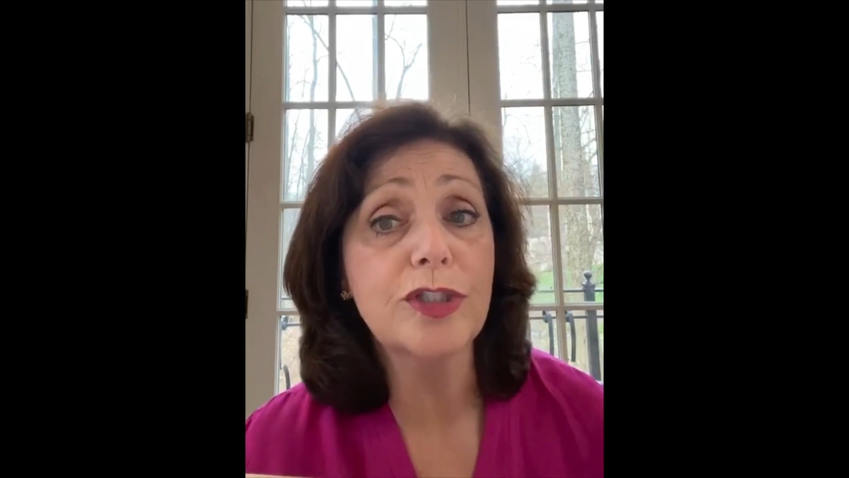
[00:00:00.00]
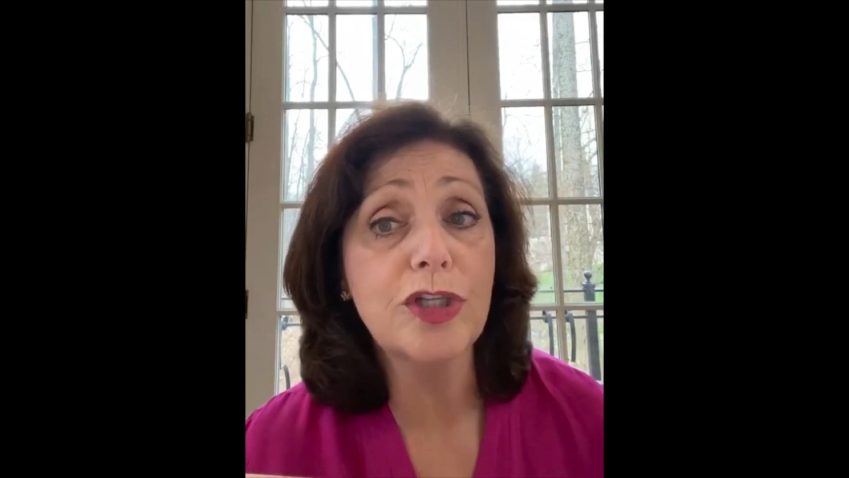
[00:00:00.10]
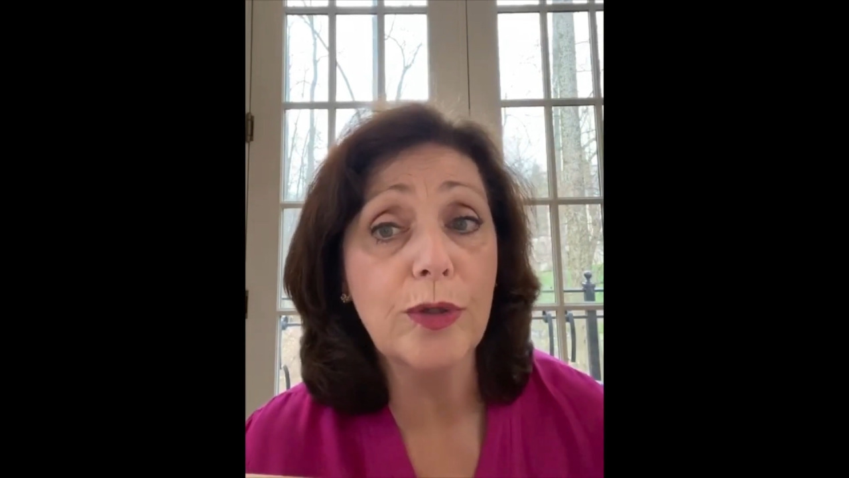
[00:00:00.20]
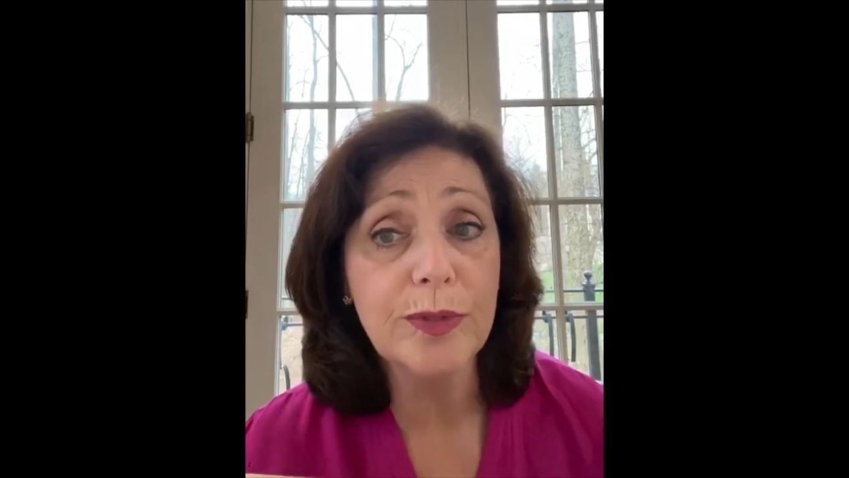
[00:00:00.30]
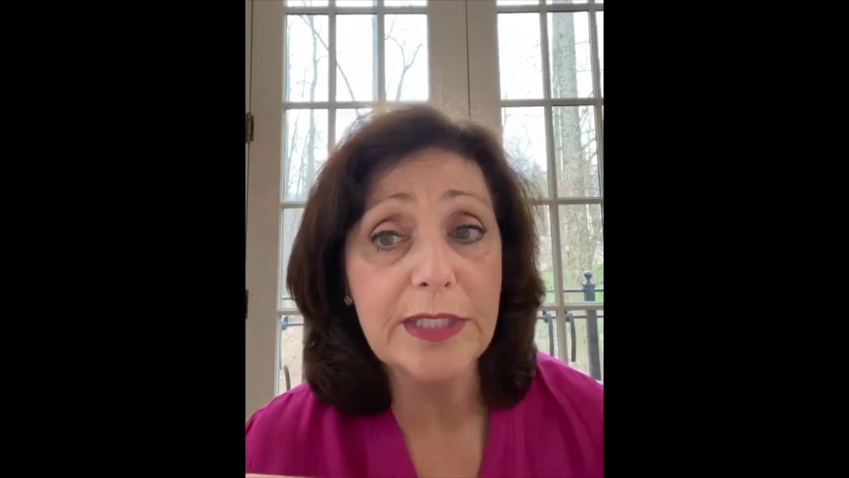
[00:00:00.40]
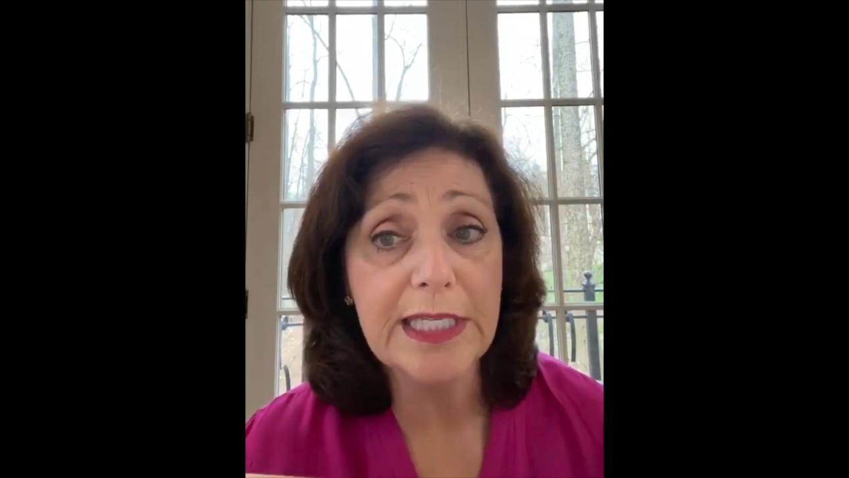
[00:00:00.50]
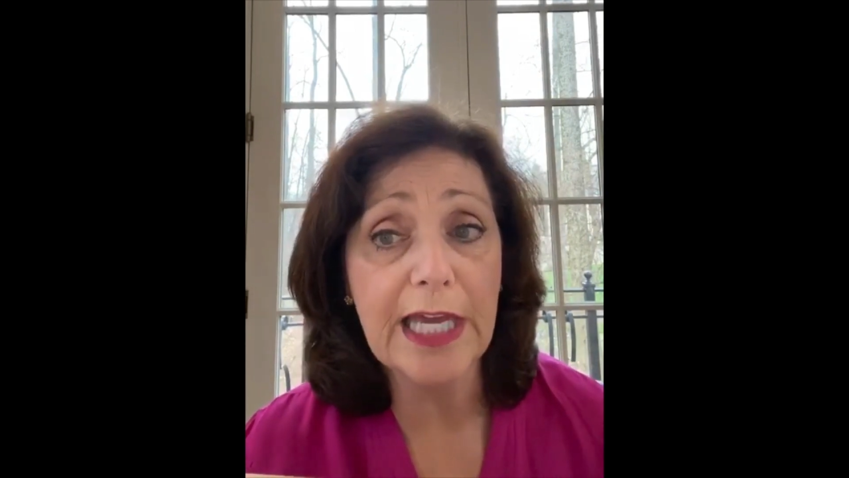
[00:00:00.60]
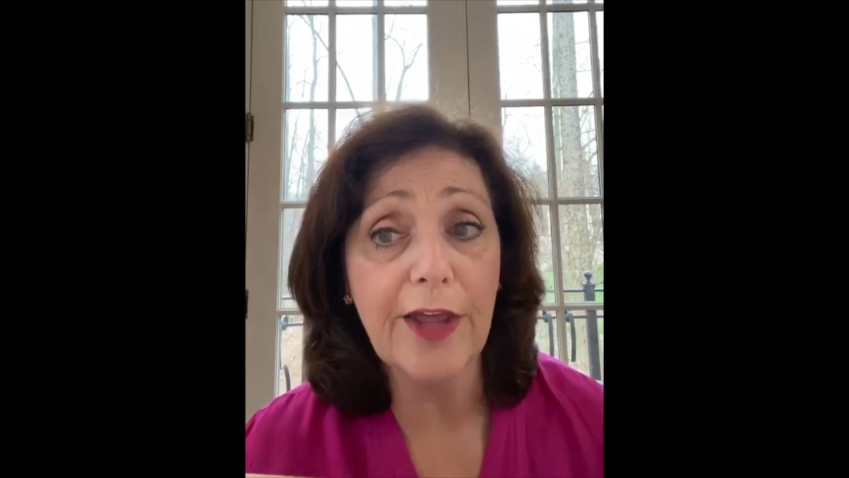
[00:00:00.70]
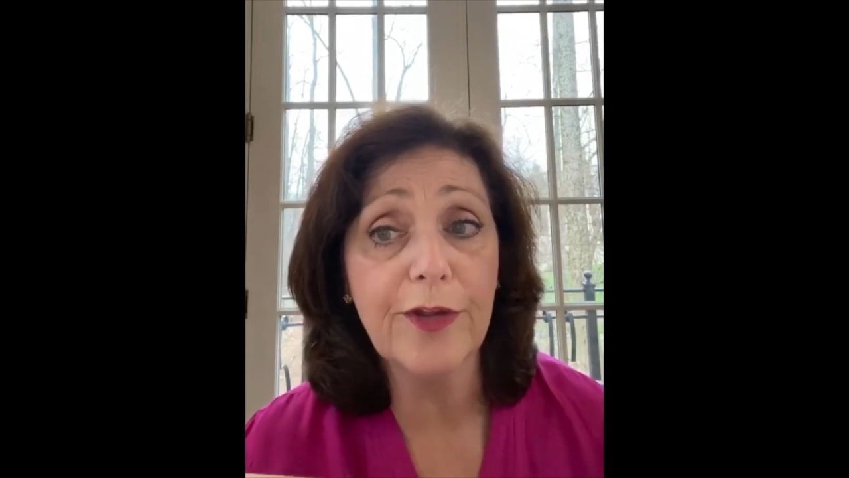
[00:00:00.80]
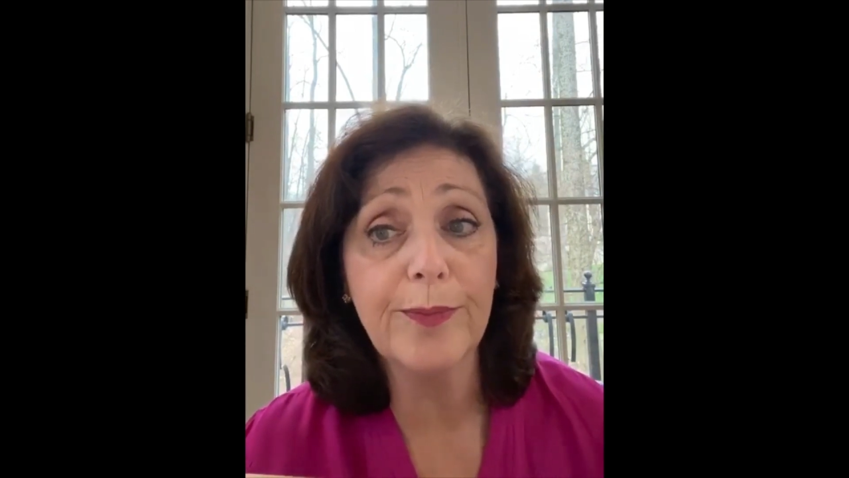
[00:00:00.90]
Don't see
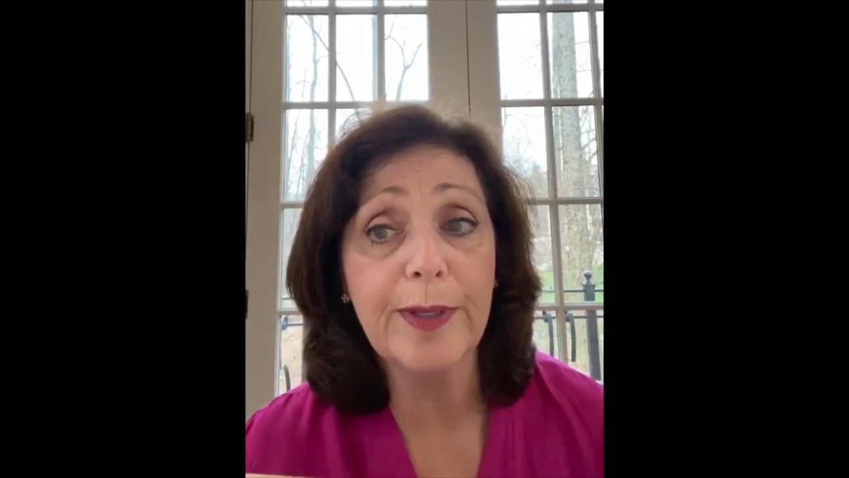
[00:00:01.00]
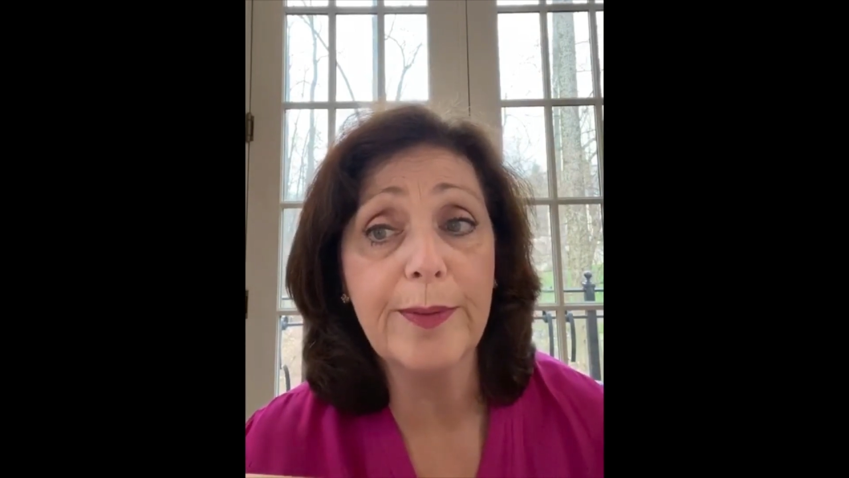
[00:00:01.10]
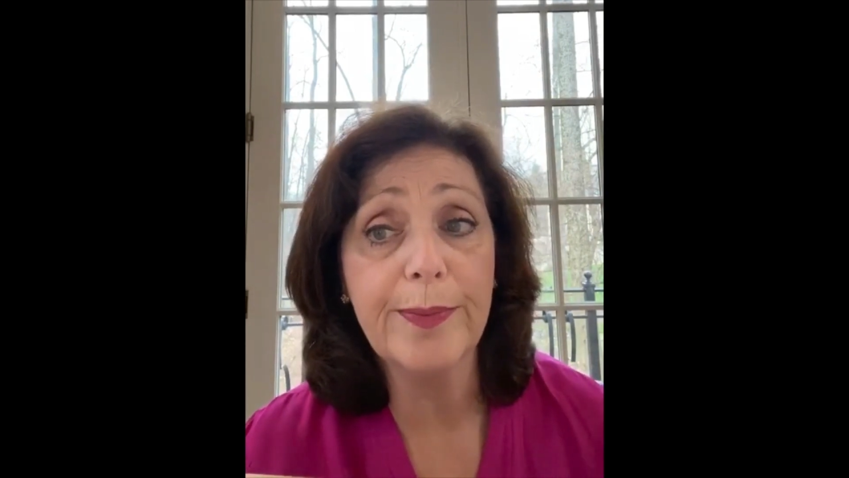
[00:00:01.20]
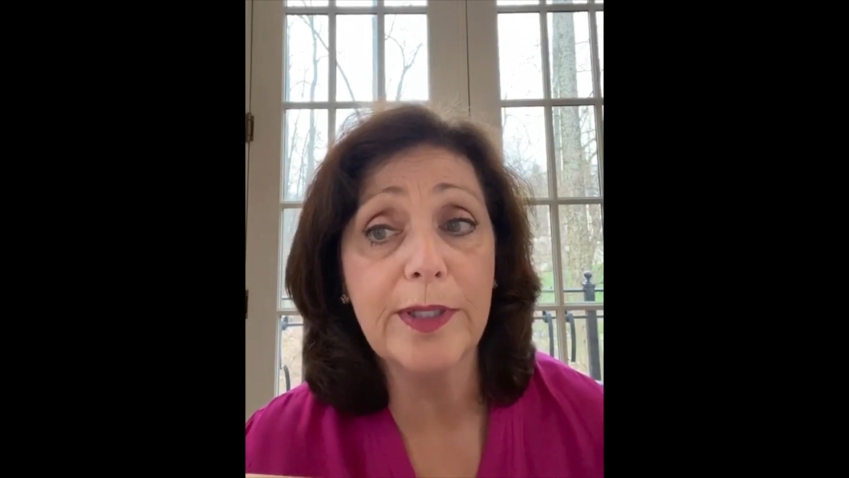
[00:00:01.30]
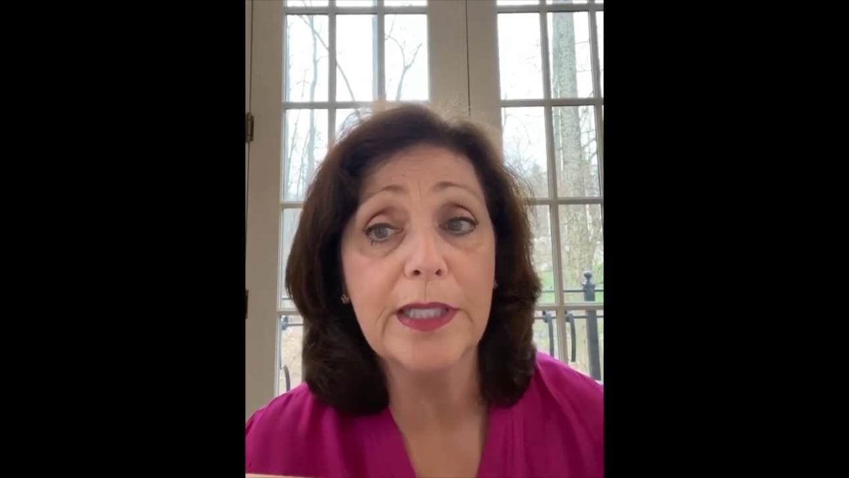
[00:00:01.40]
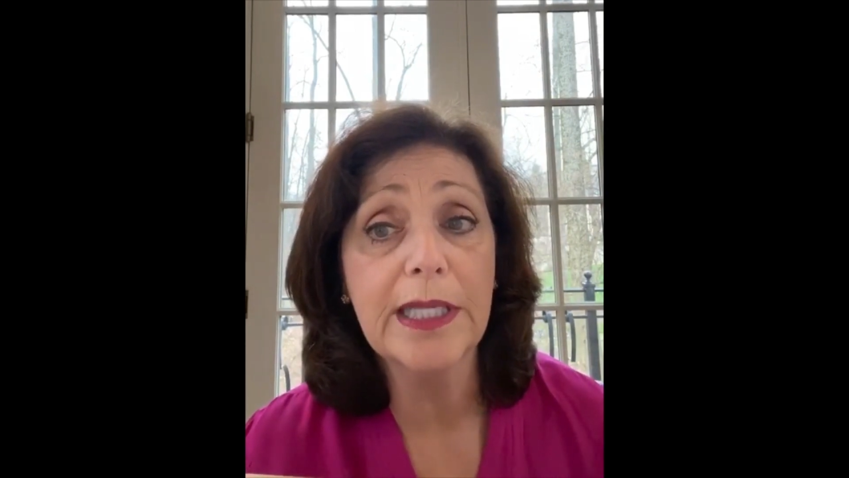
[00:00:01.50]
other people.